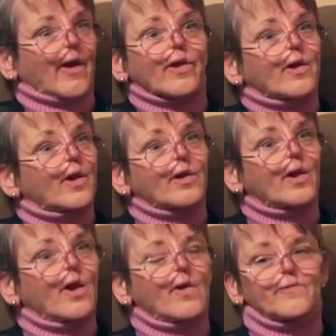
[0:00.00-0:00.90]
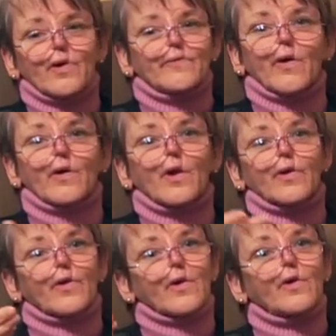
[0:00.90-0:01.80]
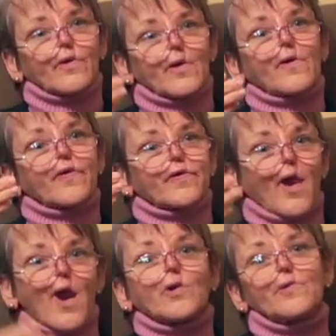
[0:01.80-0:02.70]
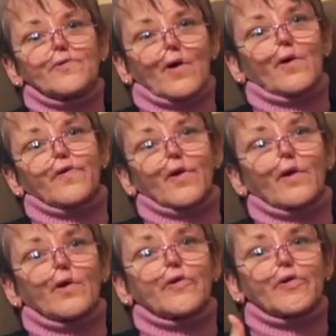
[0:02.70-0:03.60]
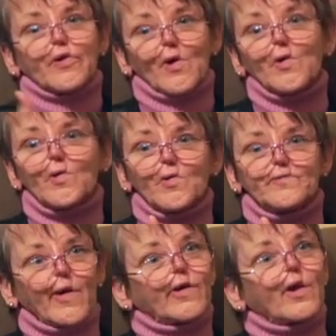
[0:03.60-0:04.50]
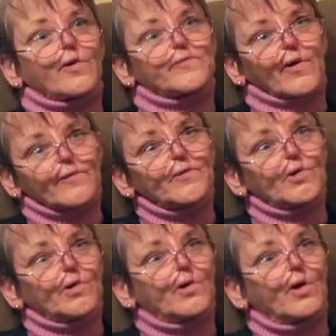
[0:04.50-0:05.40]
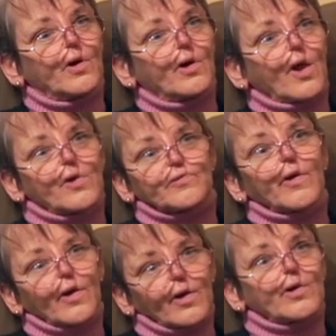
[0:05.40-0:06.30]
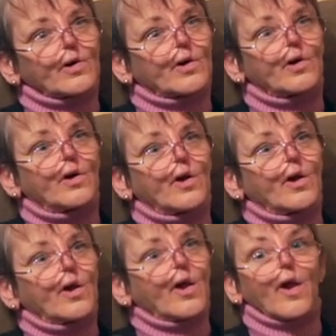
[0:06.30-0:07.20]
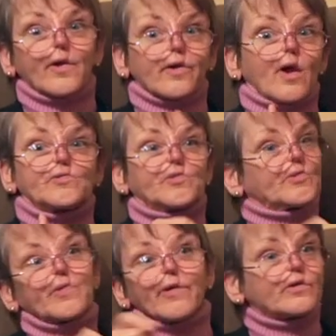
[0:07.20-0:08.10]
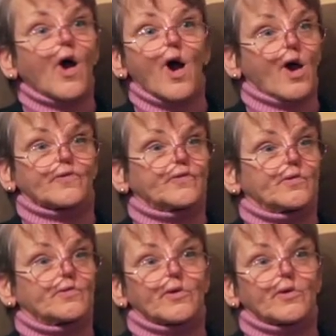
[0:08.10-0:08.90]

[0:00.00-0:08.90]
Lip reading: get it. But I mean, they're sacrificing so many people every year, and we're written off.